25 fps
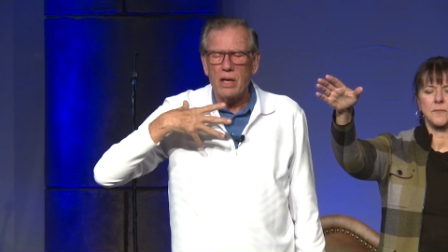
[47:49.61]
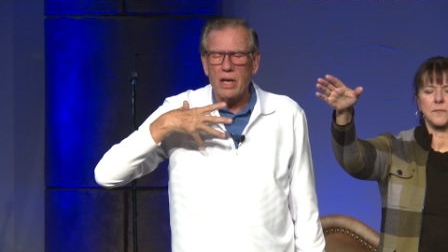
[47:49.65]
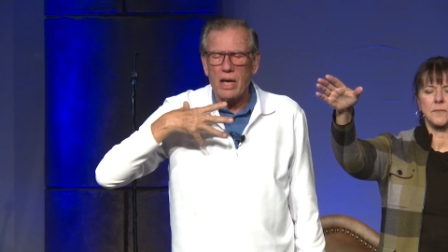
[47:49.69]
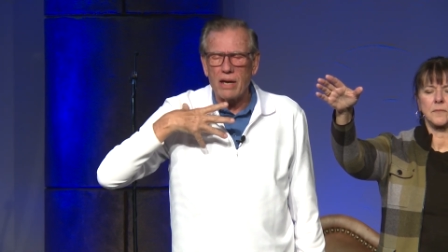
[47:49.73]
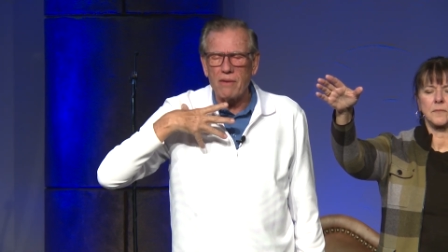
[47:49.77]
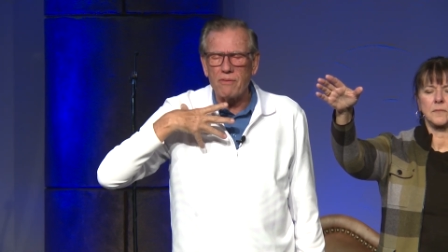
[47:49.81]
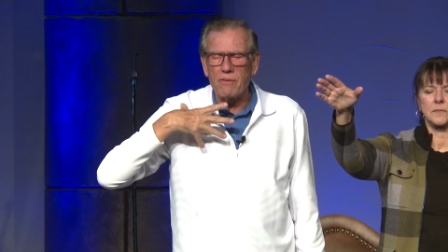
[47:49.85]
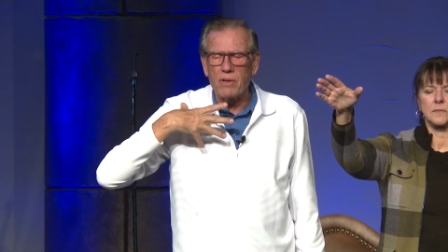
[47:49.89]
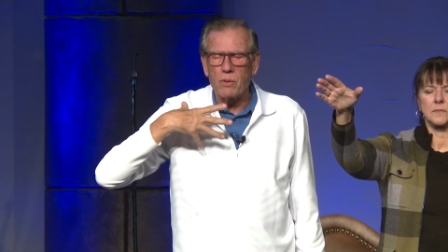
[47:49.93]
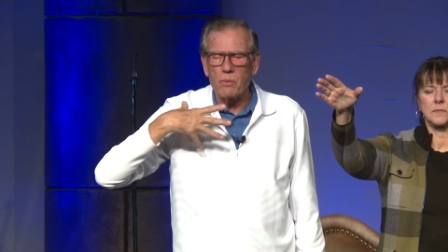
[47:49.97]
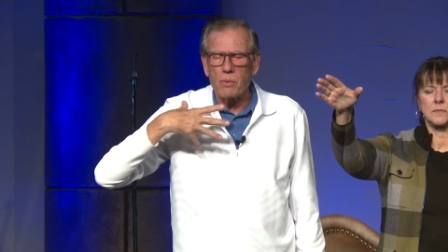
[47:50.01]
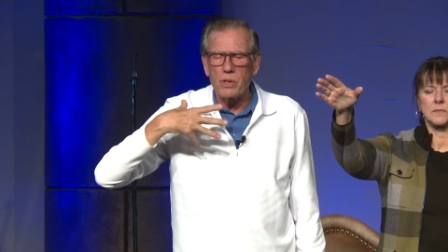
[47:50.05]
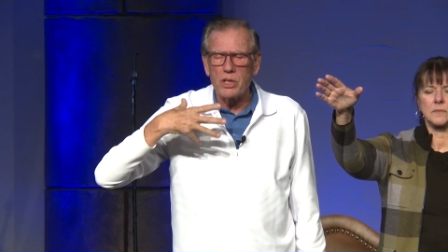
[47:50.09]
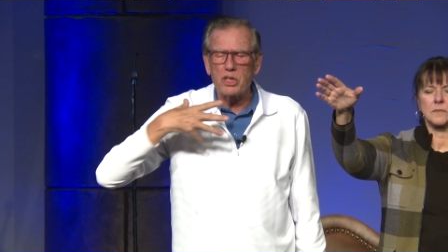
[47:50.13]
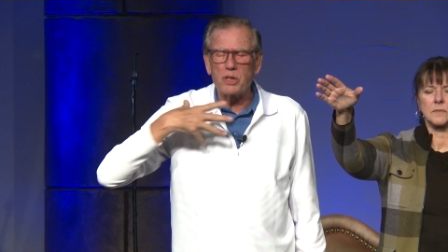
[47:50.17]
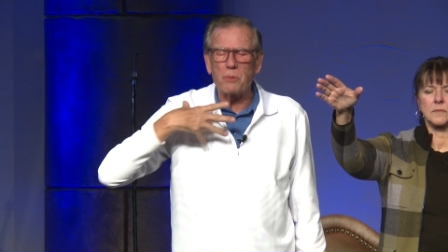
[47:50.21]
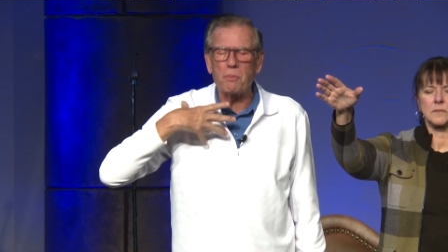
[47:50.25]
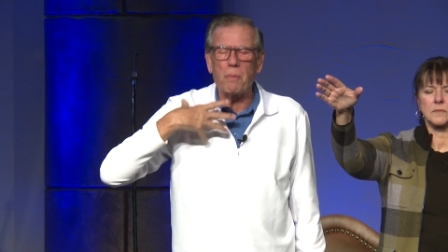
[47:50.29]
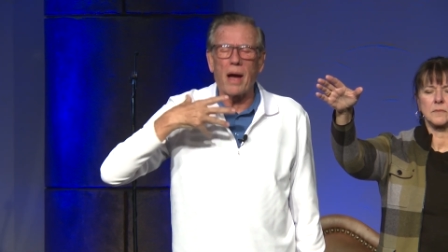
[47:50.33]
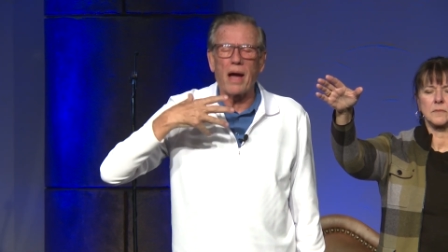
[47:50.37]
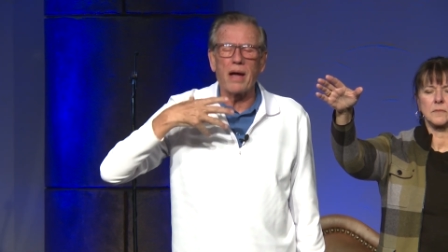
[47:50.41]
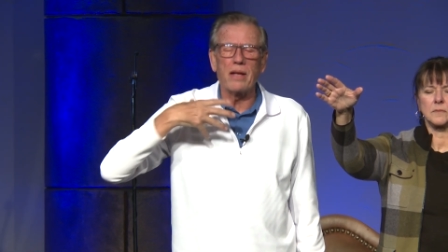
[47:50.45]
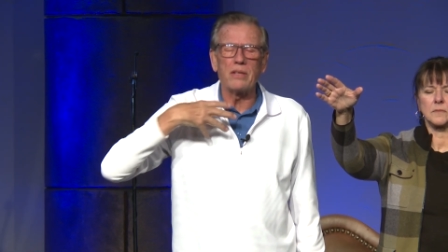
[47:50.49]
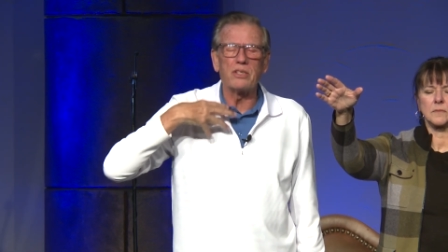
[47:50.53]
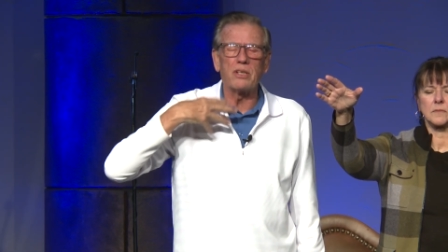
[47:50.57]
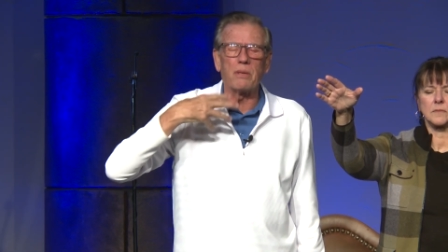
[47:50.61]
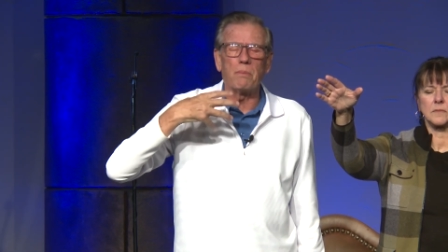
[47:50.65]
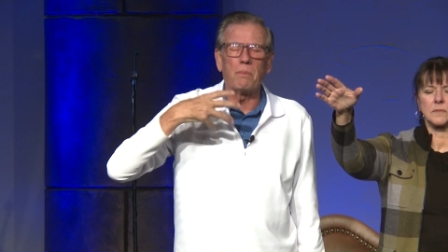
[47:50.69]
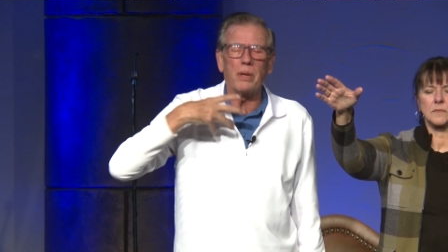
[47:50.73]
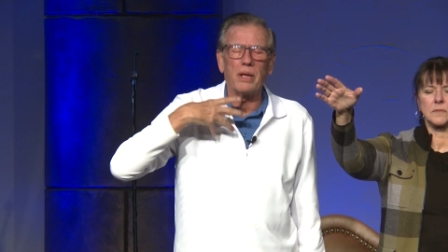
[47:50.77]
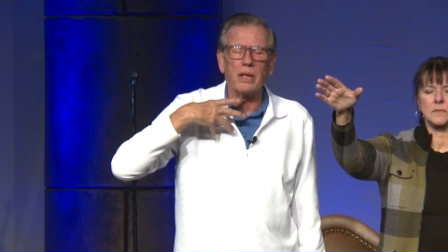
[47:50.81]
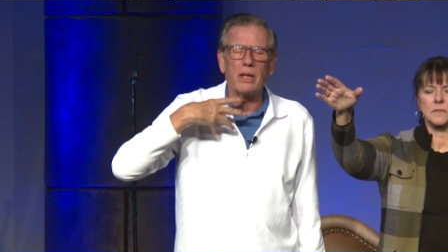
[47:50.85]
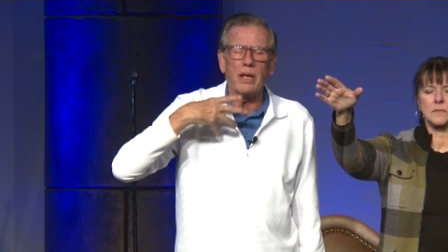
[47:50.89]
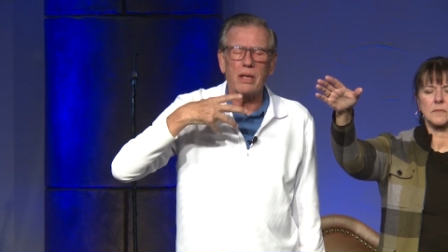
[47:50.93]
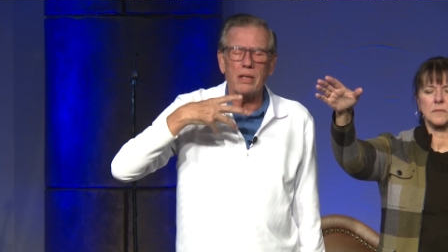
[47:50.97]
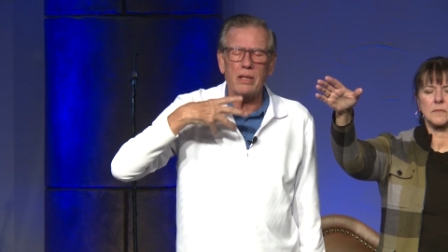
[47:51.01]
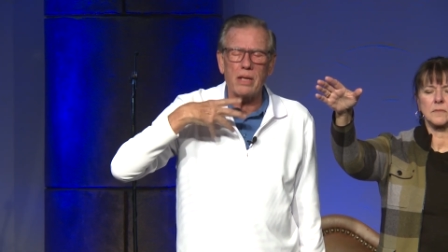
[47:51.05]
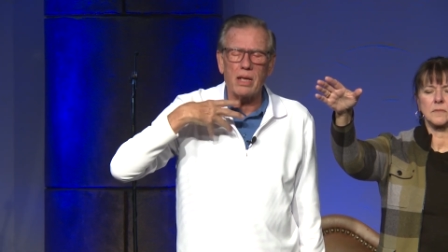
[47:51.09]
even
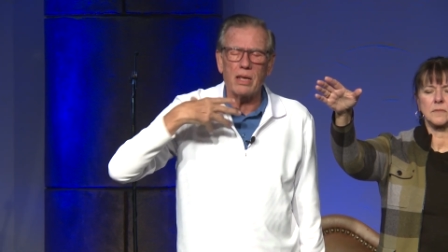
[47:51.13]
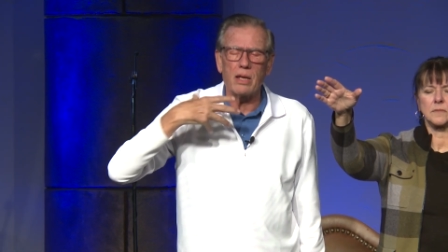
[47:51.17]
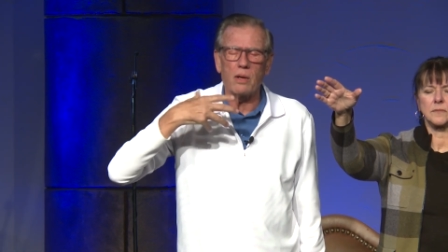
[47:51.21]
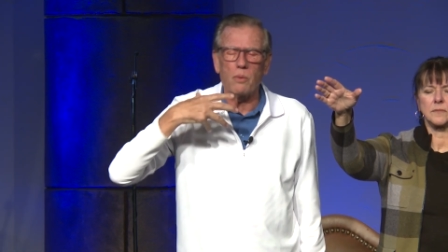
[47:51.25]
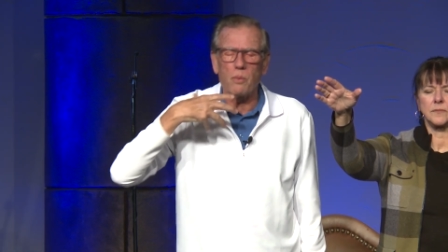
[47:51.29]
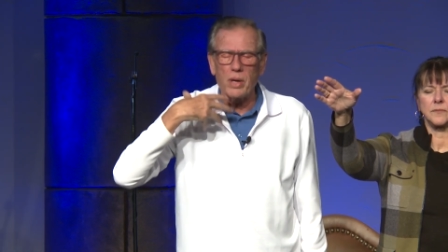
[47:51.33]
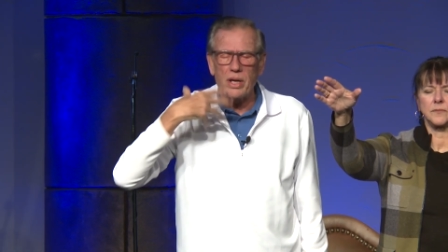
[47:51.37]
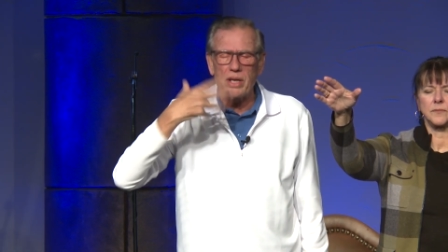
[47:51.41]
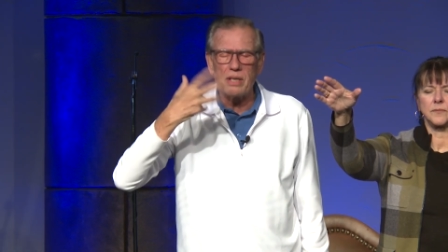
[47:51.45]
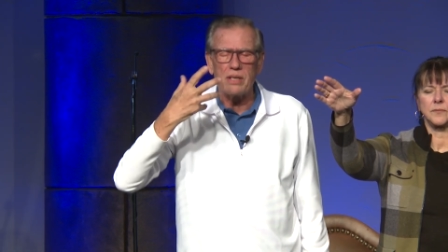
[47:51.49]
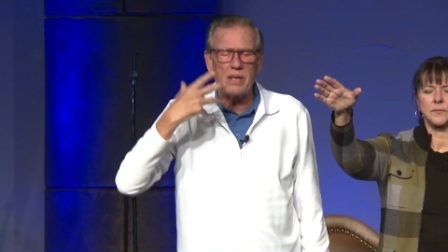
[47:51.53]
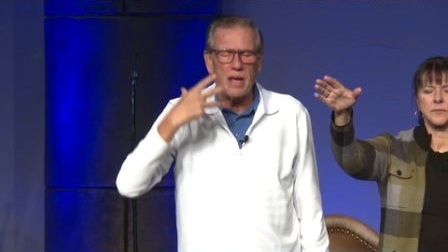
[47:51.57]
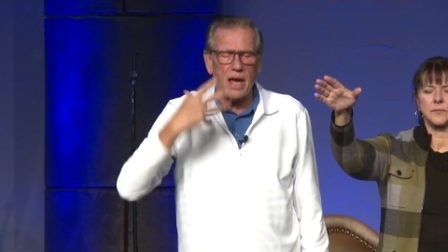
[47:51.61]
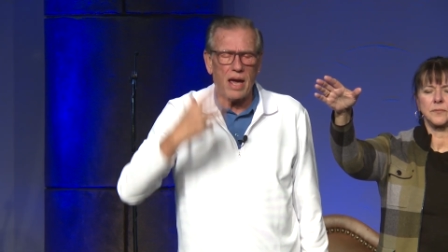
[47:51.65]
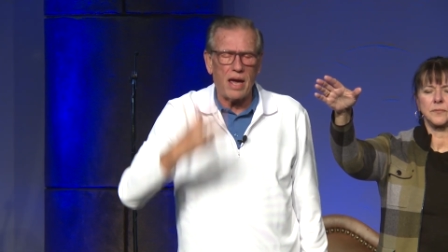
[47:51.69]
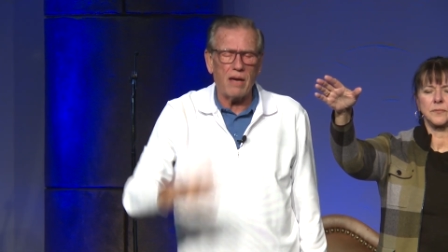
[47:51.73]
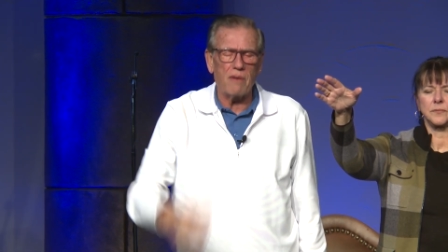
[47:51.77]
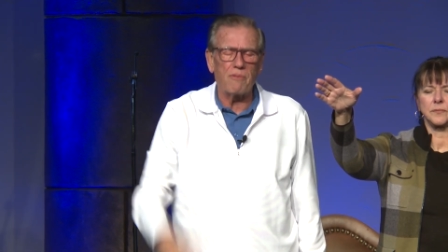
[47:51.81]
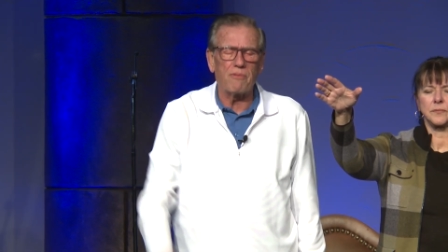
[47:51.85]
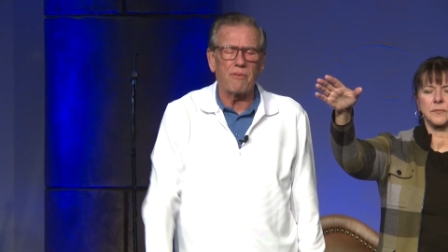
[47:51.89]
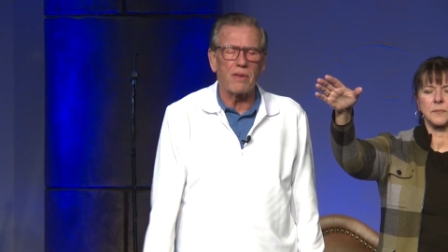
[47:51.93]
responsibility that we take